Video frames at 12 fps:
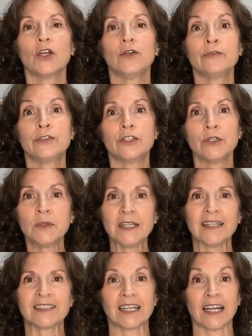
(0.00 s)
you do
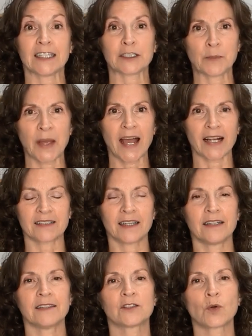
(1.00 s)
need to expect
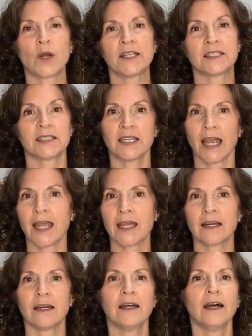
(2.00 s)
that it's going to
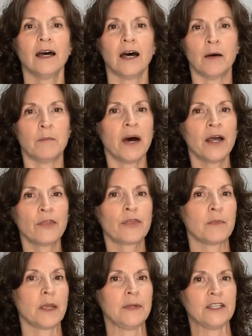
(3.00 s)
take a
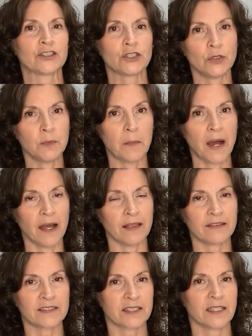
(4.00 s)
month, maybe 2
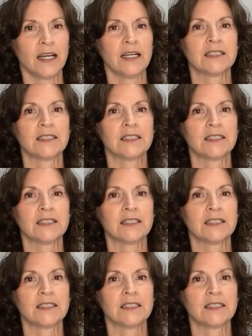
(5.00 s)
months,